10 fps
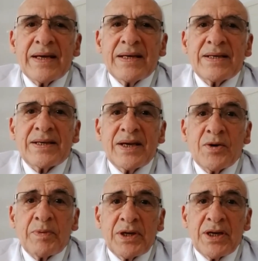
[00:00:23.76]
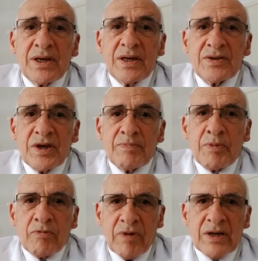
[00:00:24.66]
COPD is a
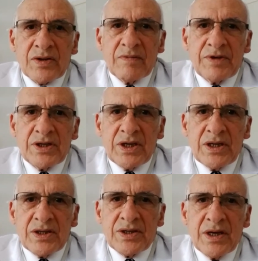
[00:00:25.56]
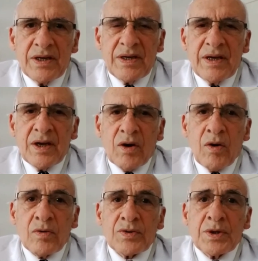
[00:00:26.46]
progressive disease
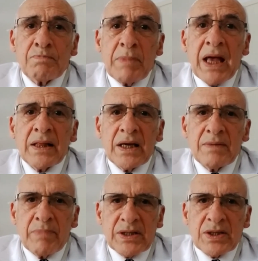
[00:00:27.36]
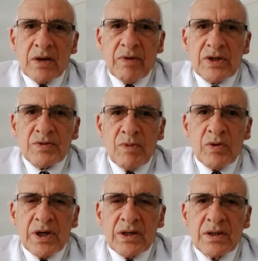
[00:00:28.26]
caused mainly by cigarette
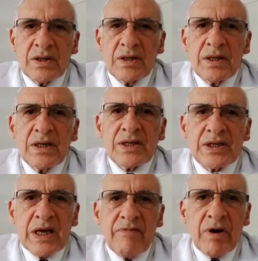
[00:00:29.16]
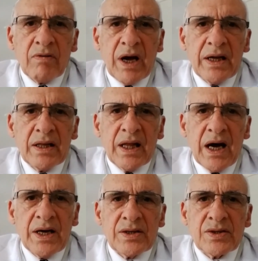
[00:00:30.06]
smoking. Several
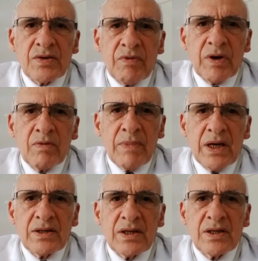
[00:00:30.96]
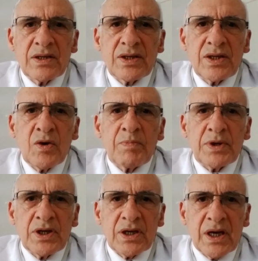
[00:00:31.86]
guidelines recommend
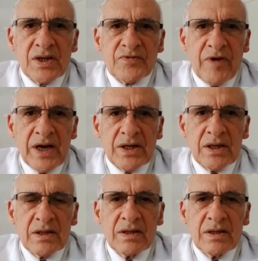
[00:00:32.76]
COPD case finding.